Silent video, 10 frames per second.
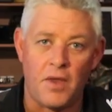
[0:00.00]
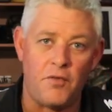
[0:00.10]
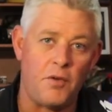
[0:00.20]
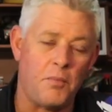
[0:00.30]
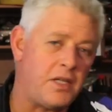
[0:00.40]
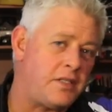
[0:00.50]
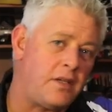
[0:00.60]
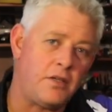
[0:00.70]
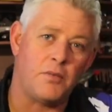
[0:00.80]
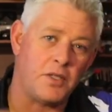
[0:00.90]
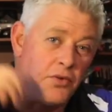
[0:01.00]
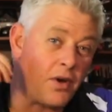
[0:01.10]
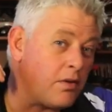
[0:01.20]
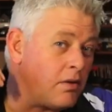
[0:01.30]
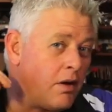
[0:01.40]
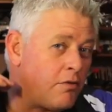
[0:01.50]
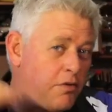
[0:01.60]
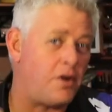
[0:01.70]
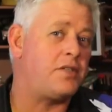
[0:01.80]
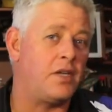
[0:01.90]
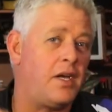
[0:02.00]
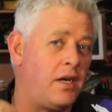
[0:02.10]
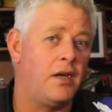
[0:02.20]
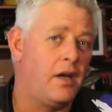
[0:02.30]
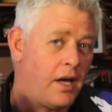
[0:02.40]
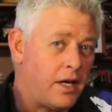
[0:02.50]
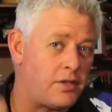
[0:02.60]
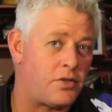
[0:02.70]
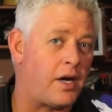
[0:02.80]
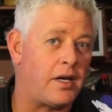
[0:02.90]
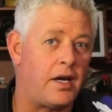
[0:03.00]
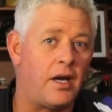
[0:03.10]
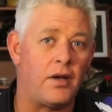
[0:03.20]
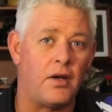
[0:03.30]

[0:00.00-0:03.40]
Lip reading: If you miss it, you must reel fast again and strike again,